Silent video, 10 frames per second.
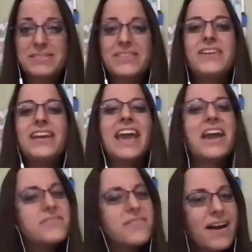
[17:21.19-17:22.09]
If he
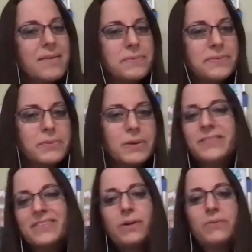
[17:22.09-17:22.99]
gave up, we
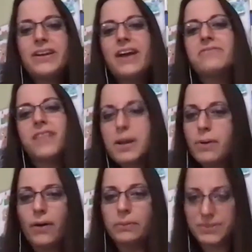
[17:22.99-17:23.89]
wouldn't have light
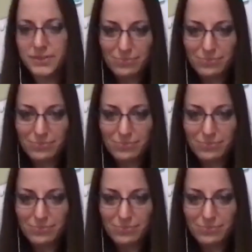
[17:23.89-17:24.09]
bulbs.